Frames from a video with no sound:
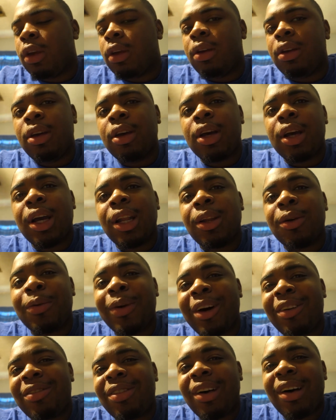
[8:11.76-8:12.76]
yeah, I got the
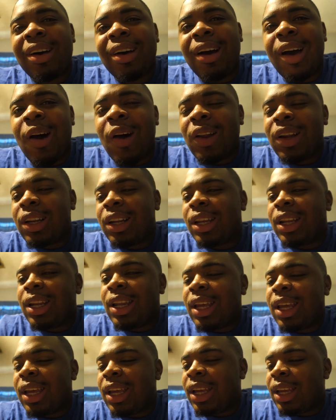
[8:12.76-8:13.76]
Wi-Fi calling
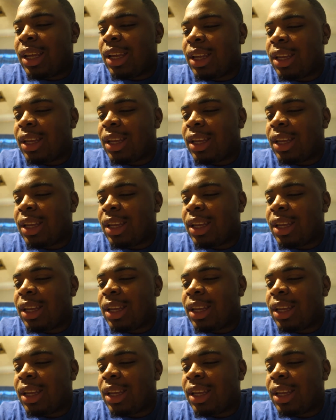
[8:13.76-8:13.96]
today.